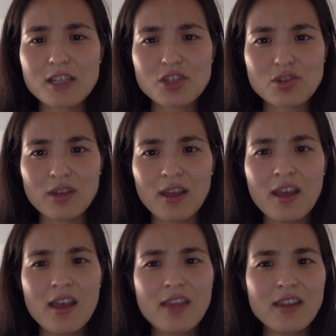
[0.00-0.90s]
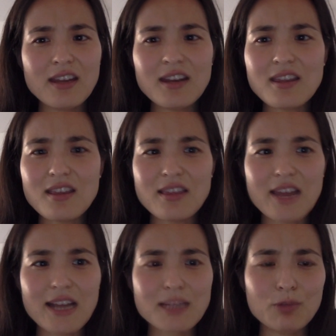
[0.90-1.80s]
history than anything that
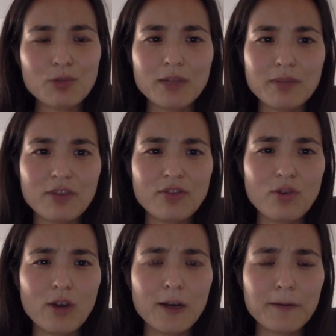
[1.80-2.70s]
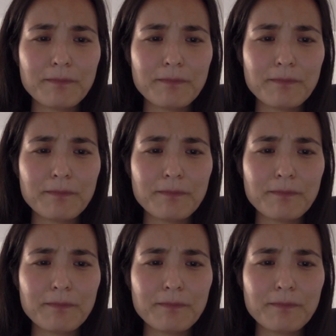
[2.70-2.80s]
has been written before.